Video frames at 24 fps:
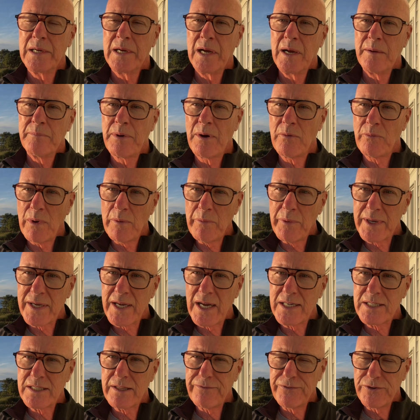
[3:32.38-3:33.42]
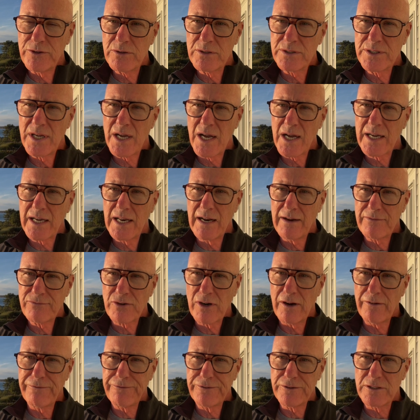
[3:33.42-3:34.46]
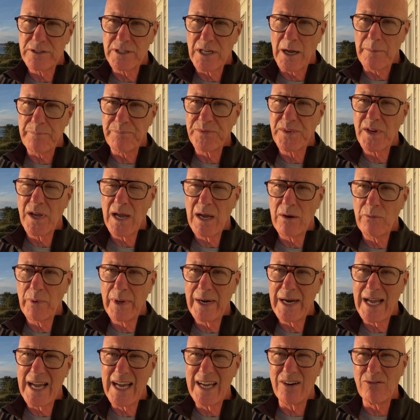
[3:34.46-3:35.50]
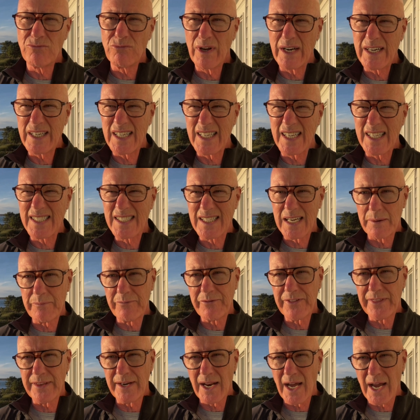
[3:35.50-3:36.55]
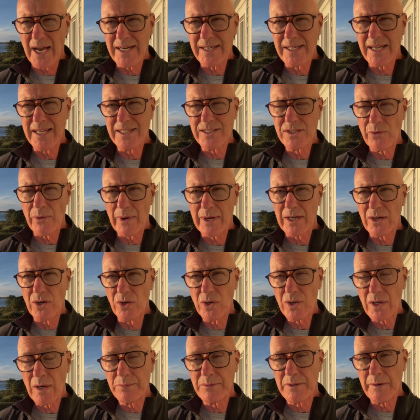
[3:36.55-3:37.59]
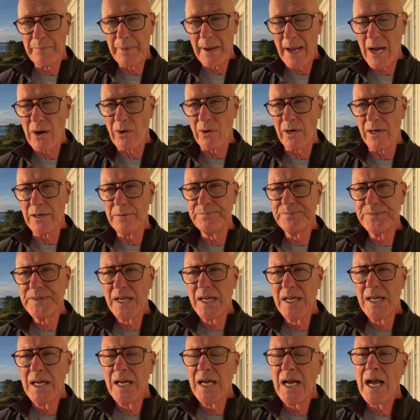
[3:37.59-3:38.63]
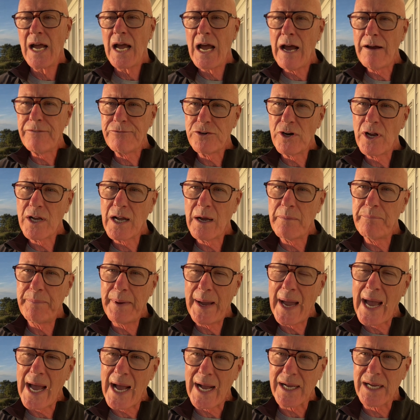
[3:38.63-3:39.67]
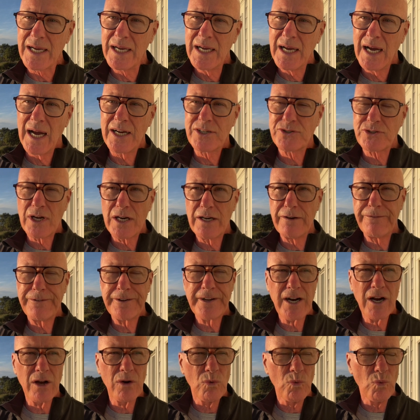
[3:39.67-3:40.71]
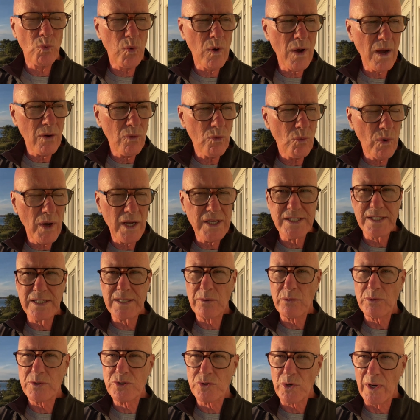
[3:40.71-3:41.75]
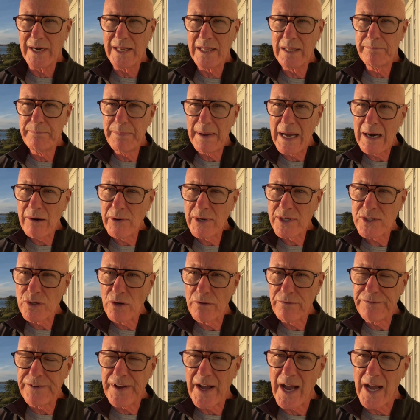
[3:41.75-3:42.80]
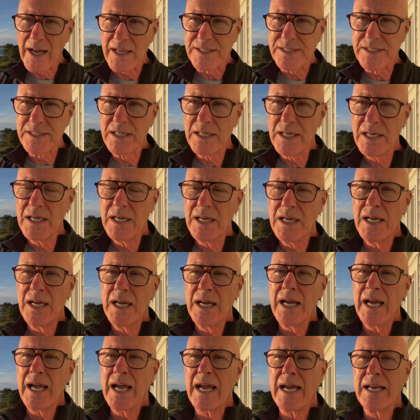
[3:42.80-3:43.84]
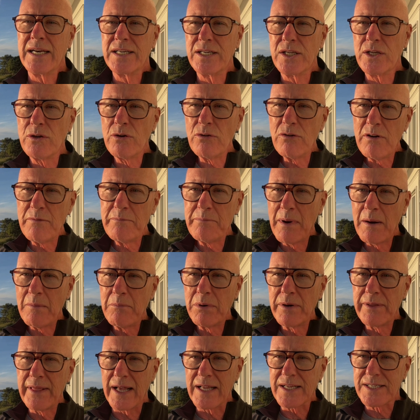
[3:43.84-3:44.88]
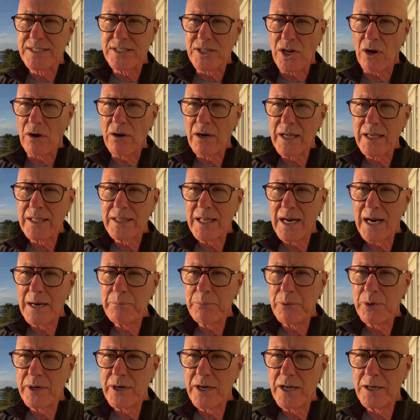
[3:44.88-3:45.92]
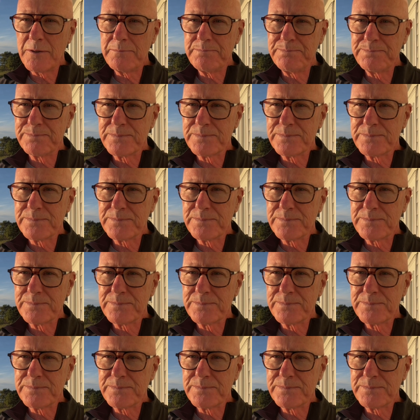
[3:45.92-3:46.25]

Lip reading: But when we got to the fuel dock, and after I filled up, I went ahead and rented a slip for the night so I could hook up to power. After I got back, I tried to figure out what was it that was draining the battery so fast. And do you remember that Starlink that I put on?